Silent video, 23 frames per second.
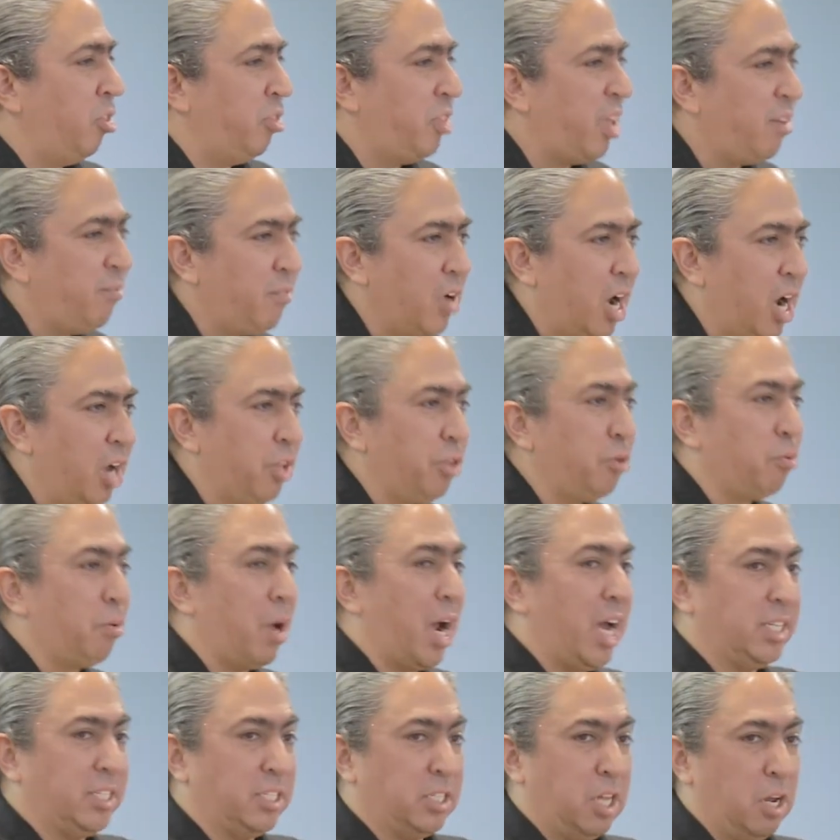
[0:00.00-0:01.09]
They've
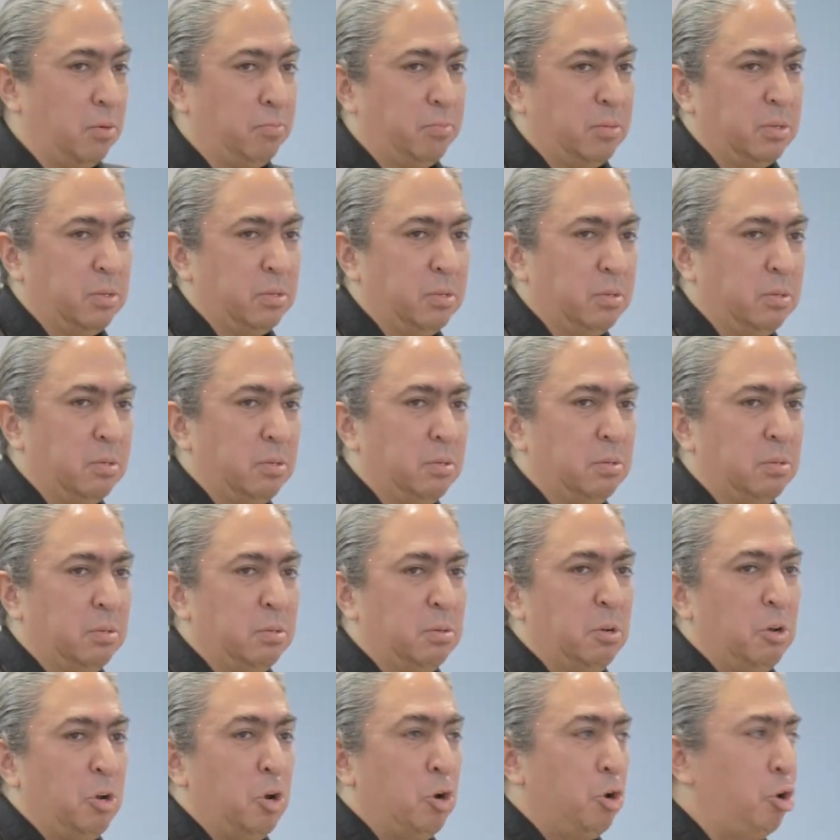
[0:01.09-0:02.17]
otherized them.
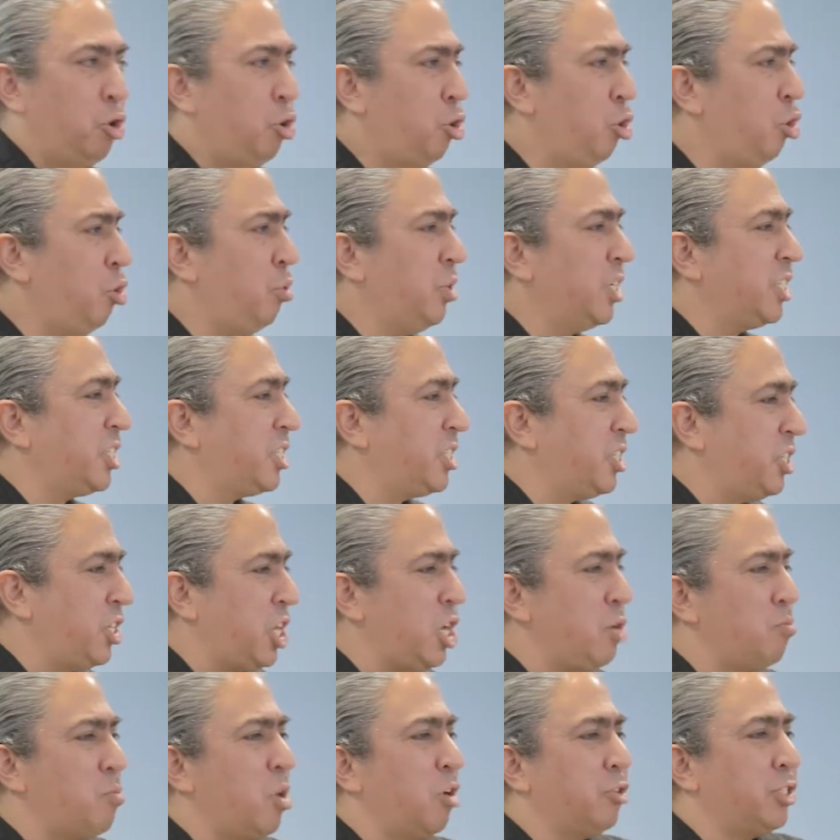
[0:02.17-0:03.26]
Who is
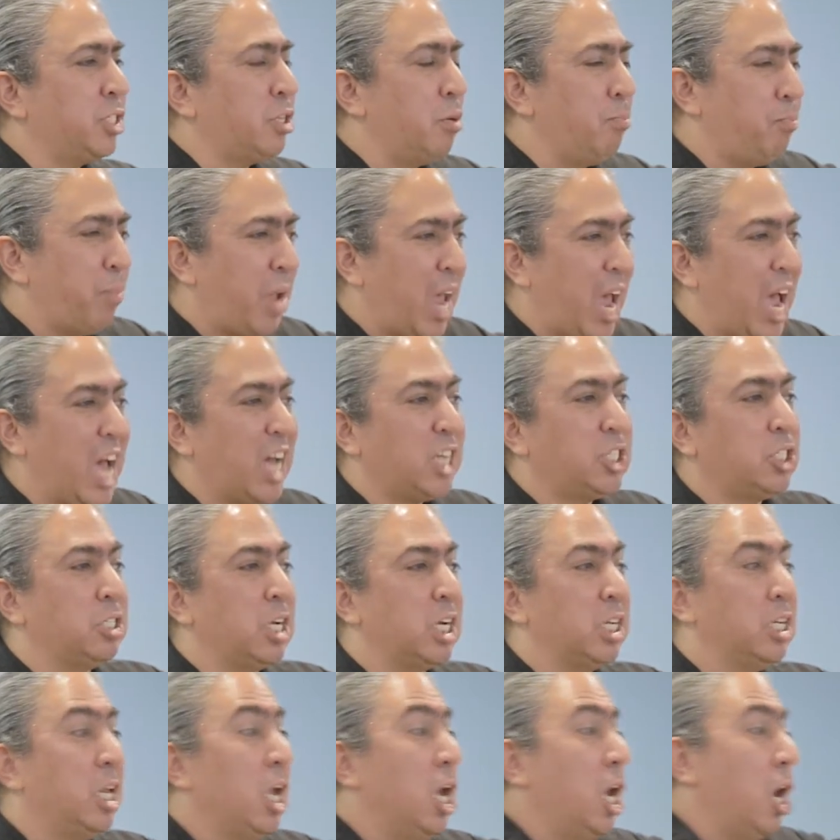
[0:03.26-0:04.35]
the most
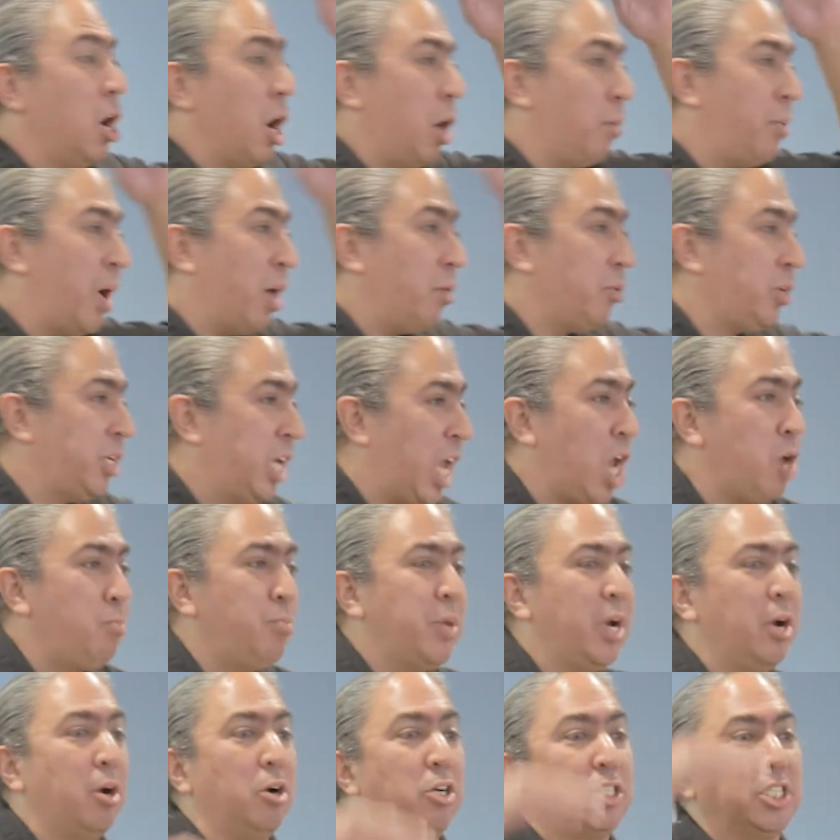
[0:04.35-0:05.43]
compassionate about gay
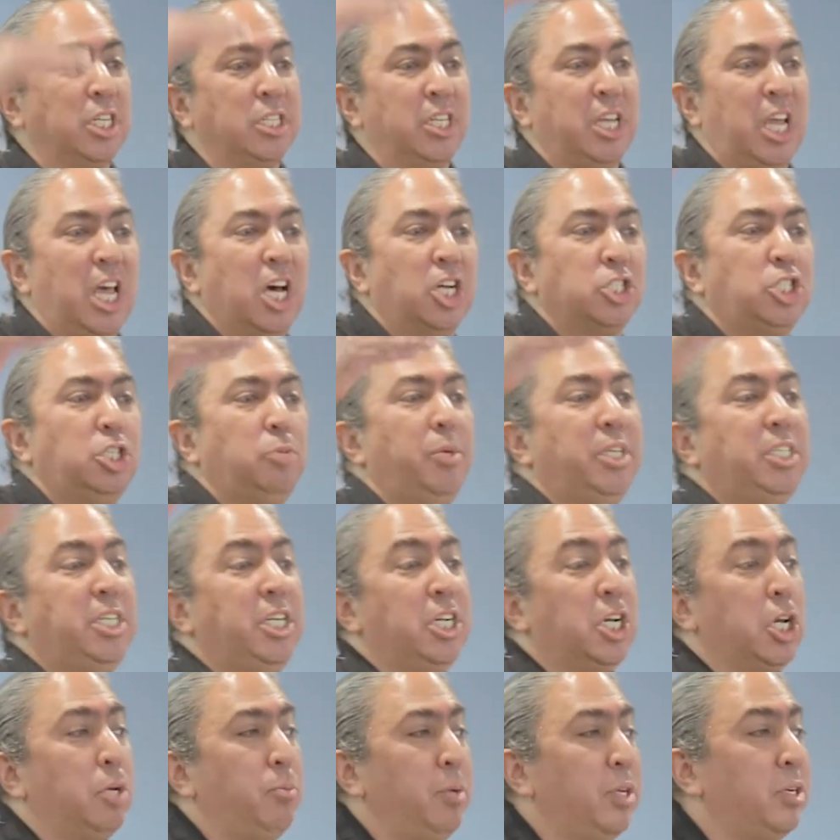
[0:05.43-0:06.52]
marriage and the
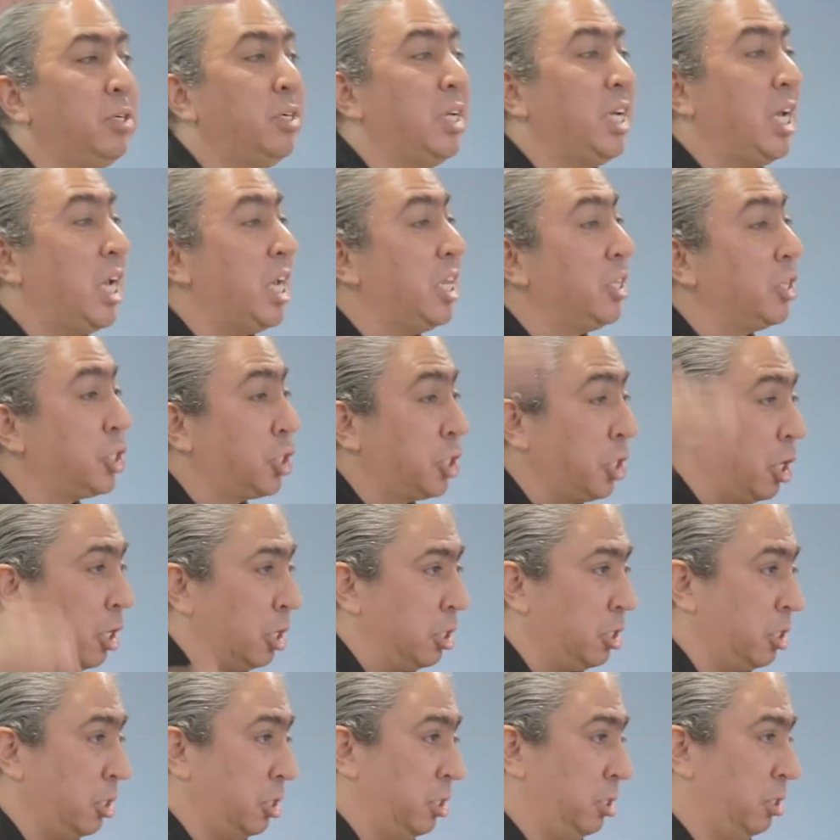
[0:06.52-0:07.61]
LGBT community in the
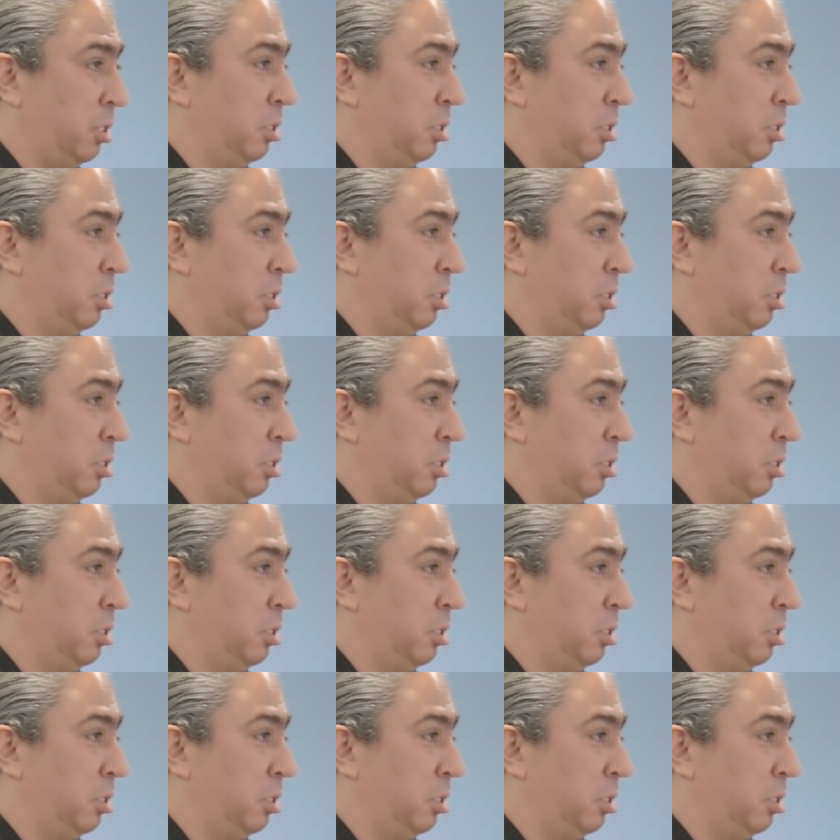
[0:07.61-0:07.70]
church?